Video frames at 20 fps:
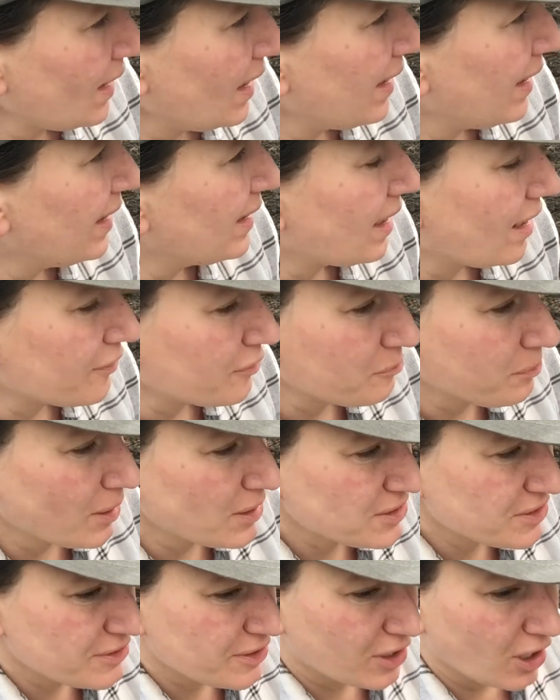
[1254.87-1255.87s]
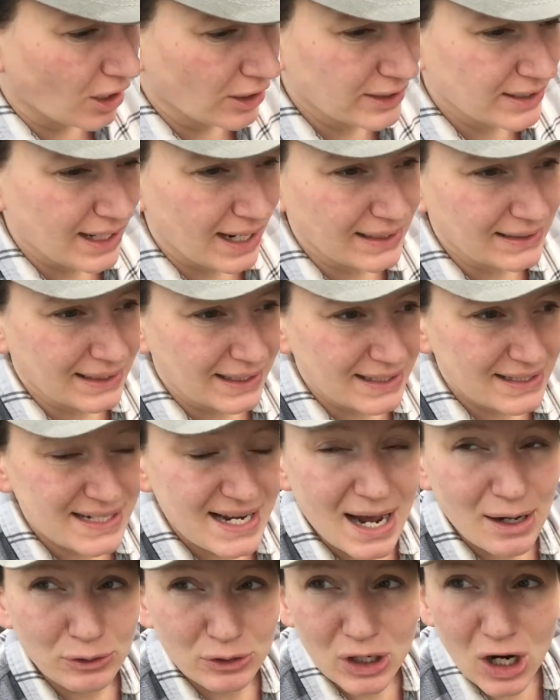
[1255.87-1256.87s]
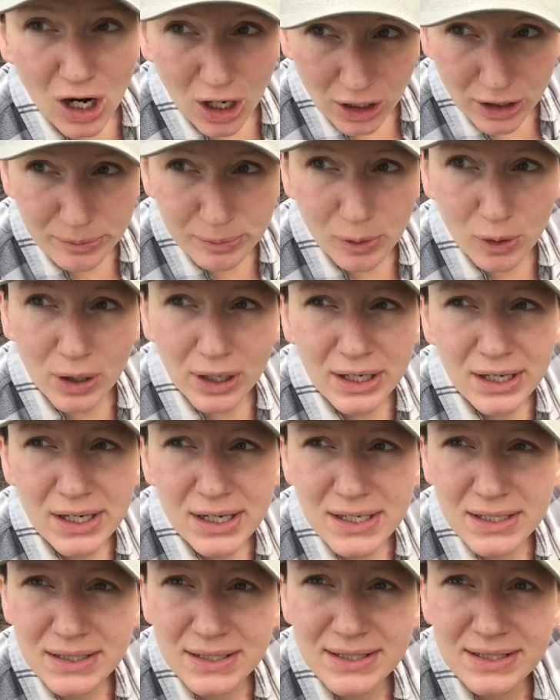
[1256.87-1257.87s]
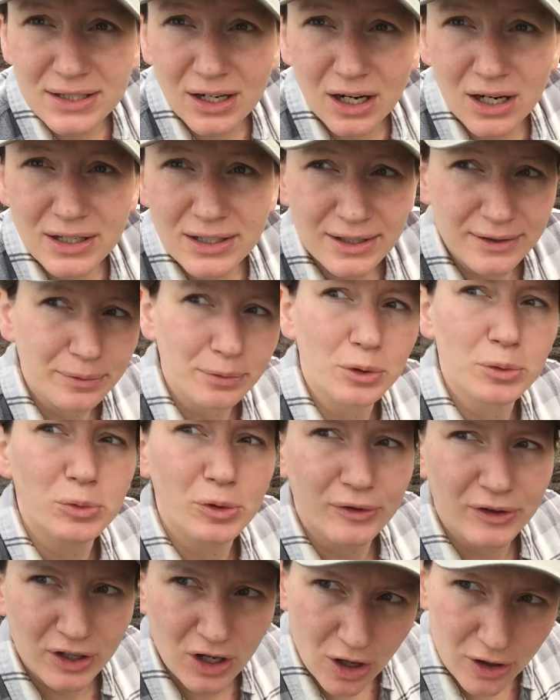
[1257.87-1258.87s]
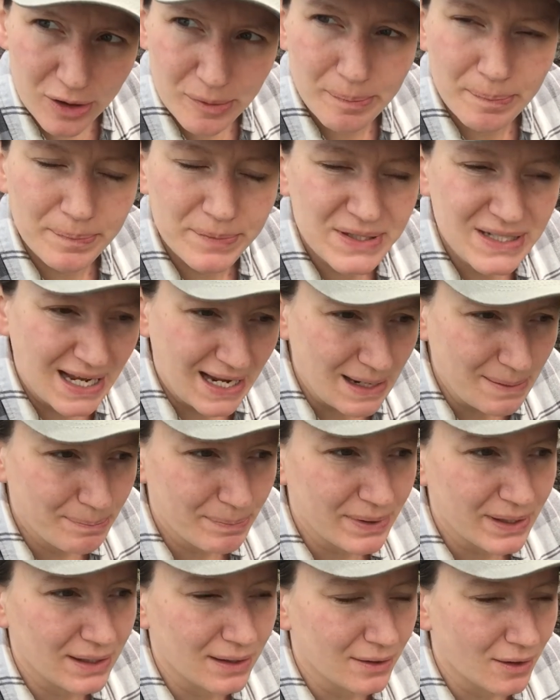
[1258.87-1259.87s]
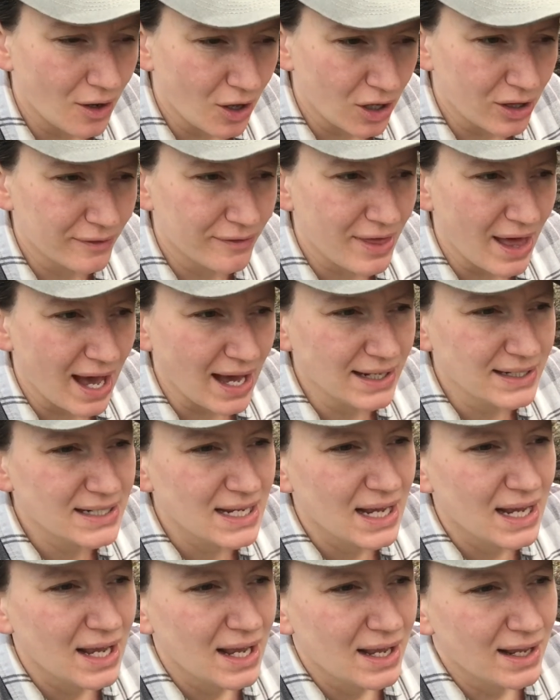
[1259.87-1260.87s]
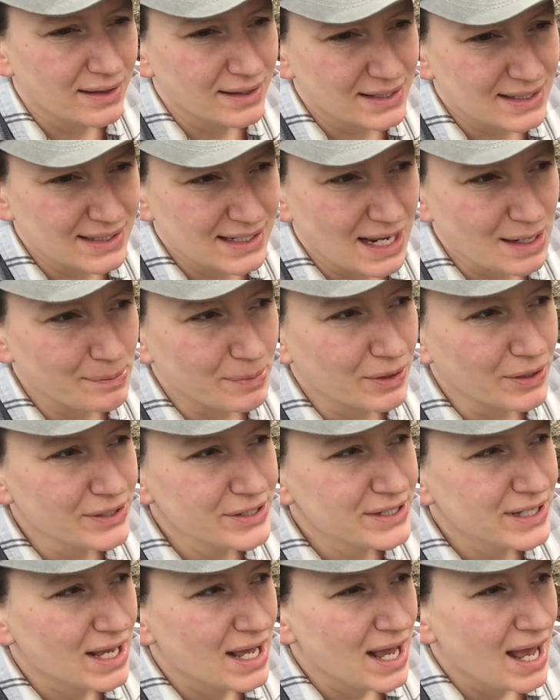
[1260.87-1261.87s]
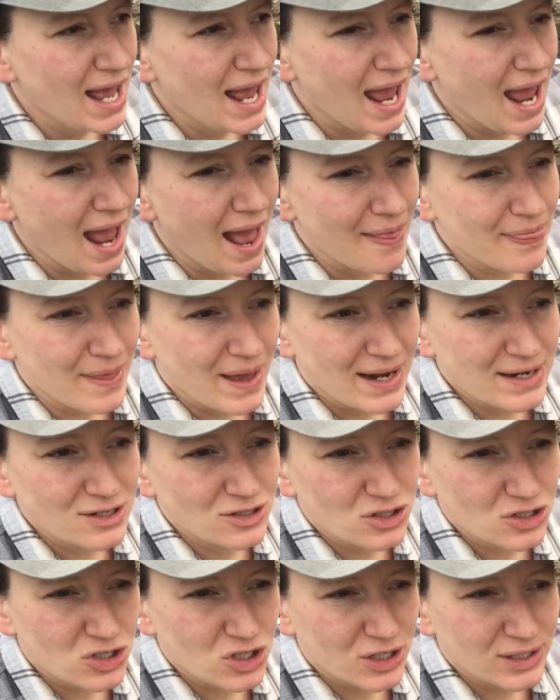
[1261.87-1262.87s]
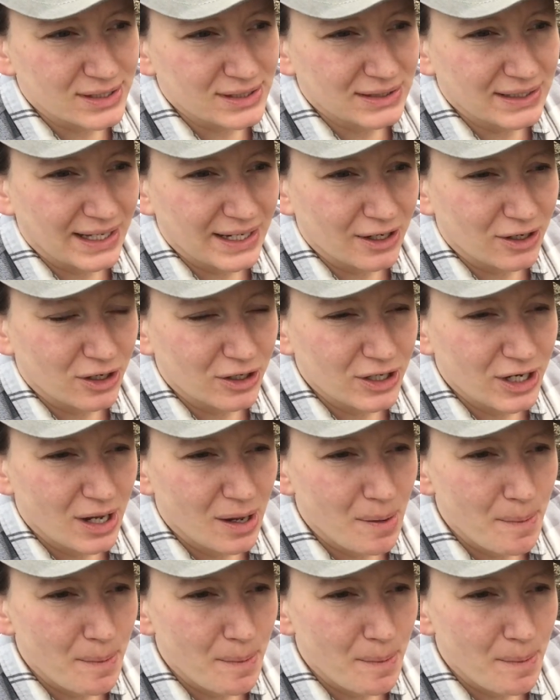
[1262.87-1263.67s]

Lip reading: In other parts of the garden, I laid down cardboard to start, just removing all the tape and all of that, and the staples, and then just layered